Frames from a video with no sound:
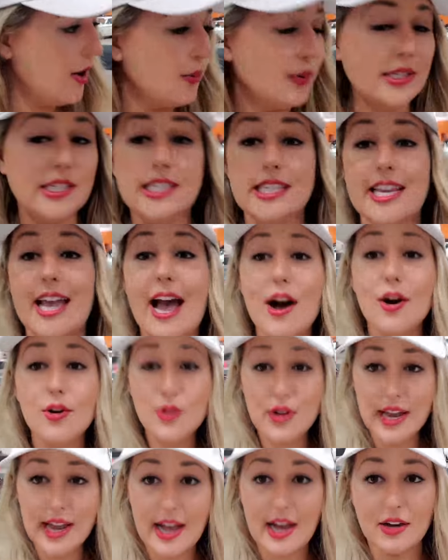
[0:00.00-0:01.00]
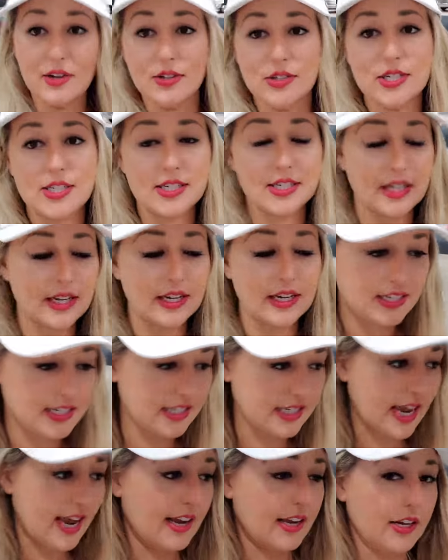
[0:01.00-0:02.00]
was the outhouse
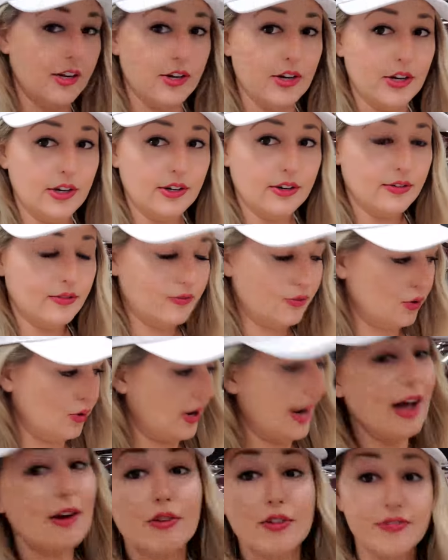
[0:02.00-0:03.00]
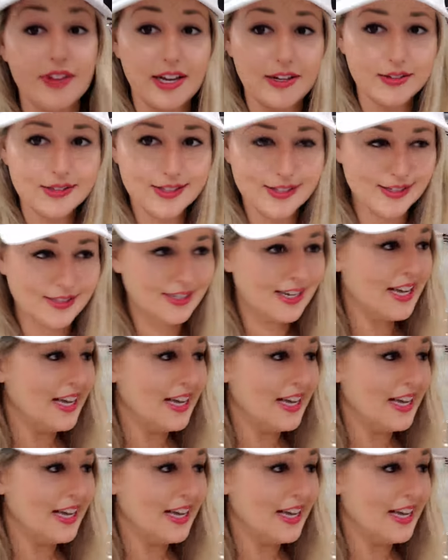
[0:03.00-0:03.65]
designer for out-of-house